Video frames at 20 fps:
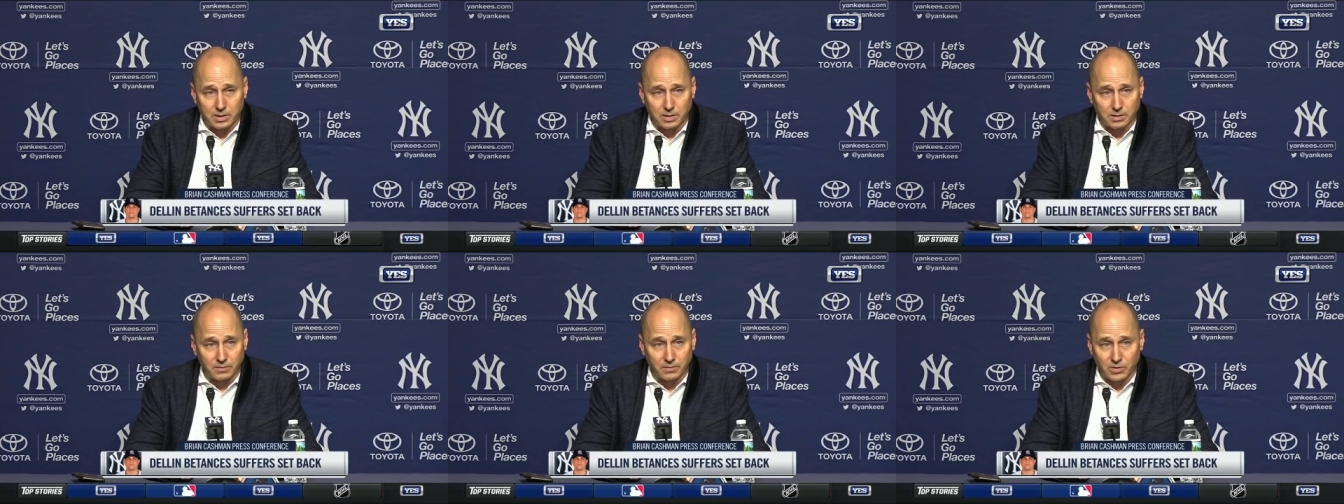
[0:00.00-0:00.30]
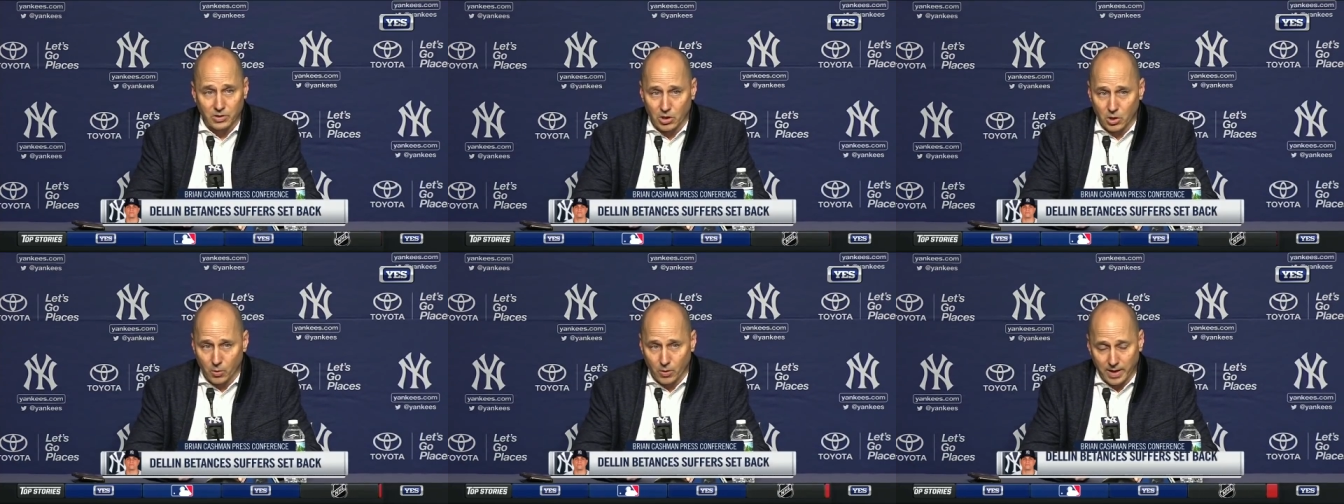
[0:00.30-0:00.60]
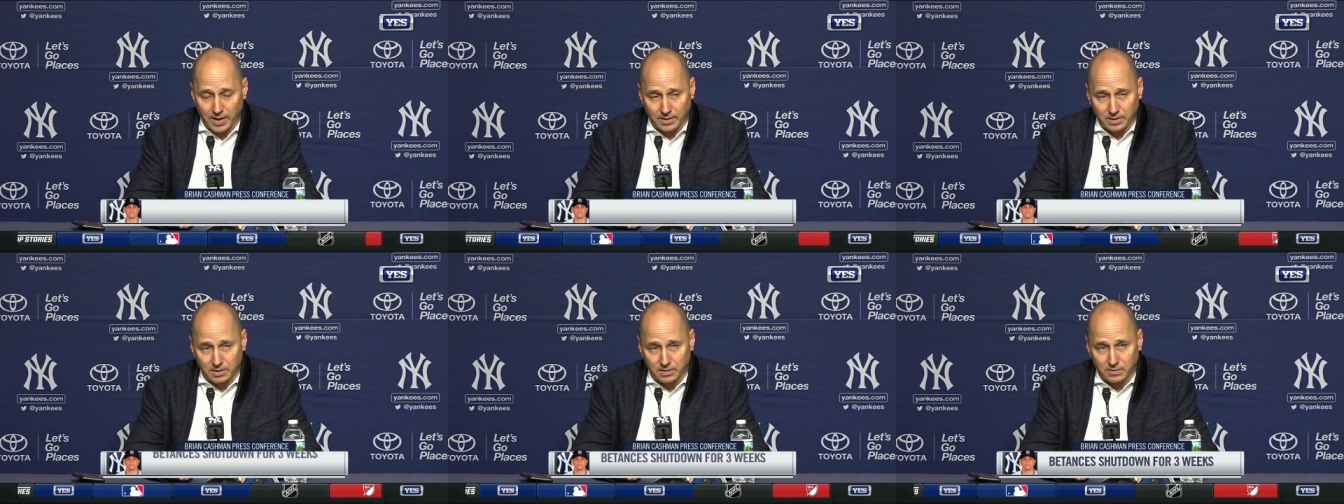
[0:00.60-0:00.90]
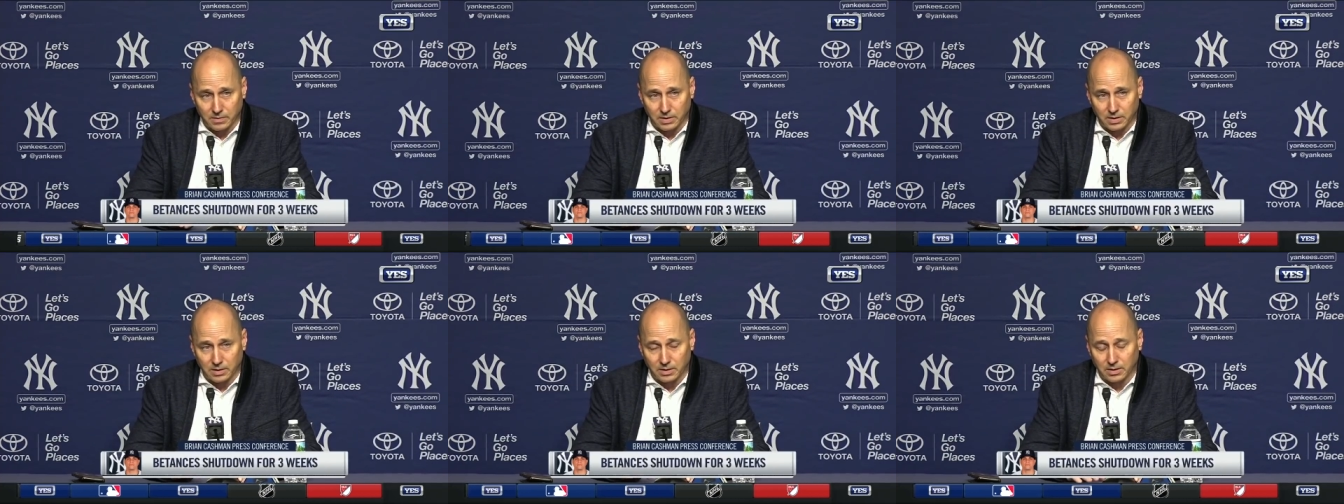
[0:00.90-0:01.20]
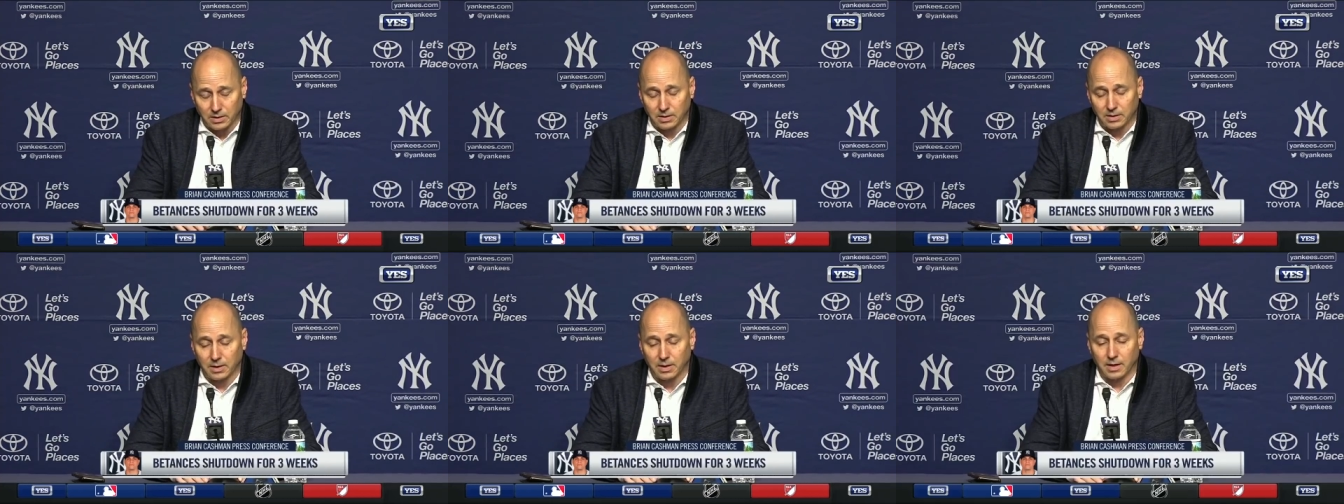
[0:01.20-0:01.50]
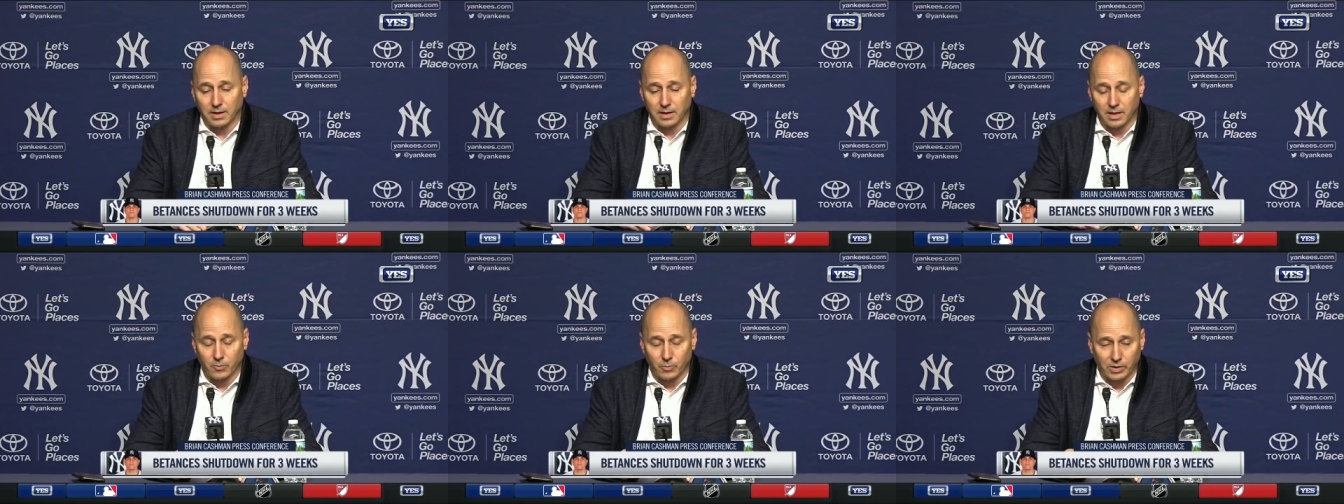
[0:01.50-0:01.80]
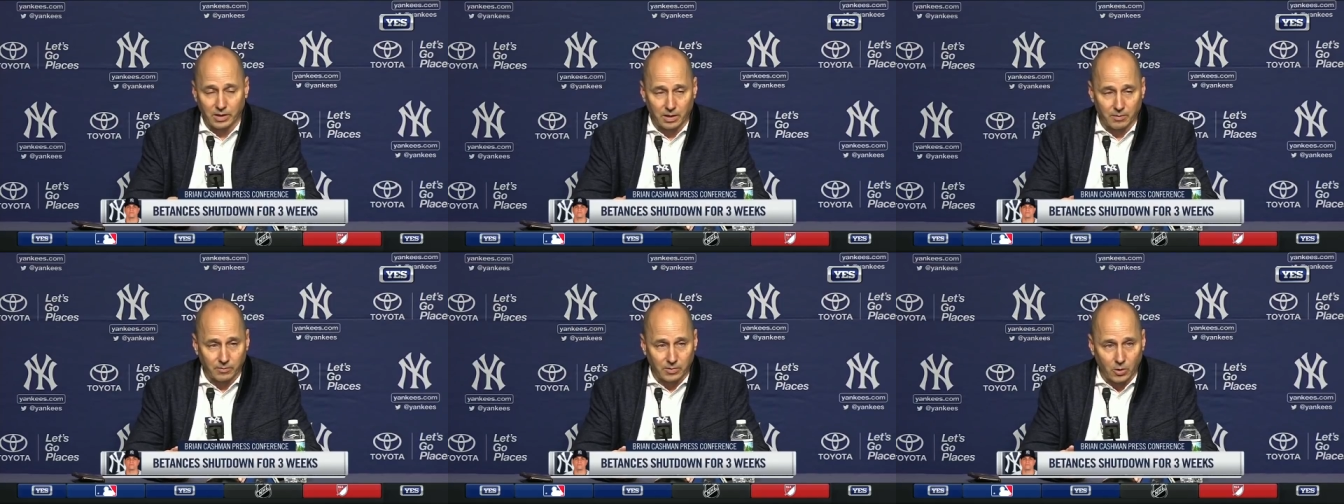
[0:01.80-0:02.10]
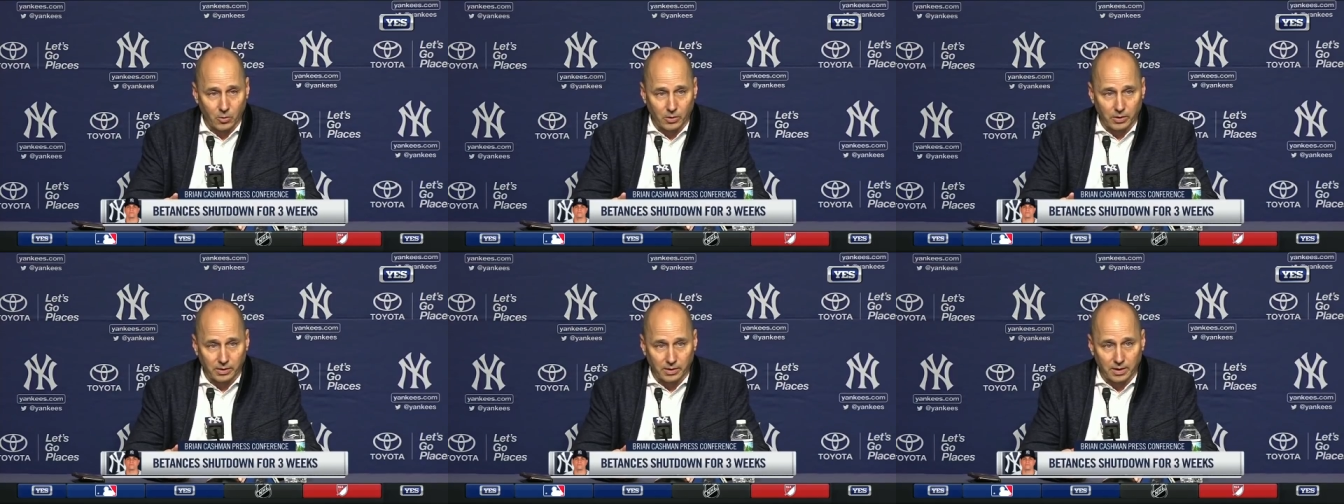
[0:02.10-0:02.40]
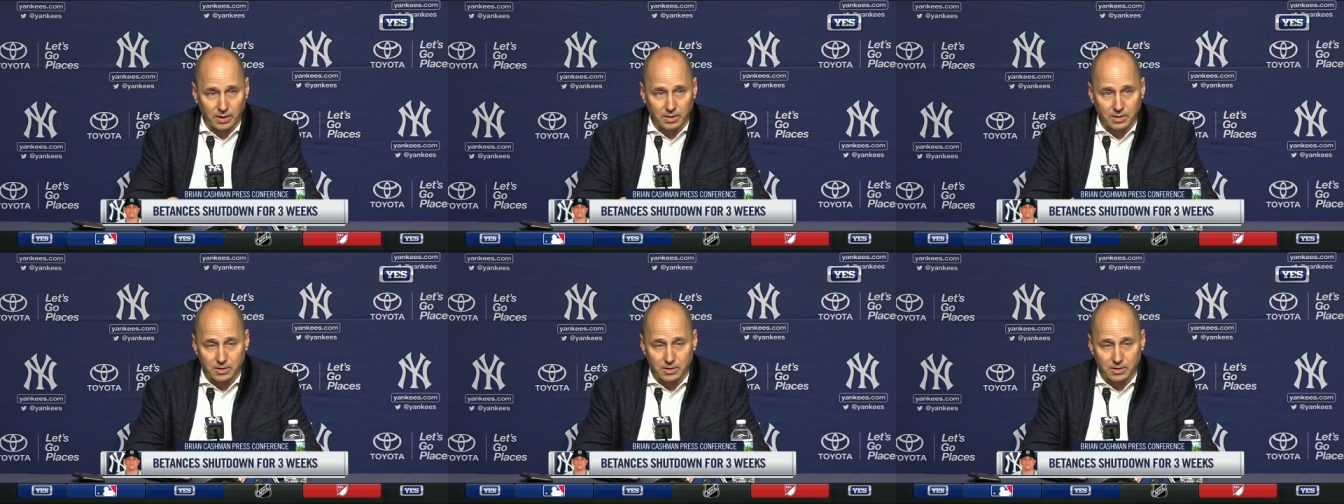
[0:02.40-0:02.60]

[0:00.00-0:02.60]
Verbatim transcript: of no activity and then we get them going again.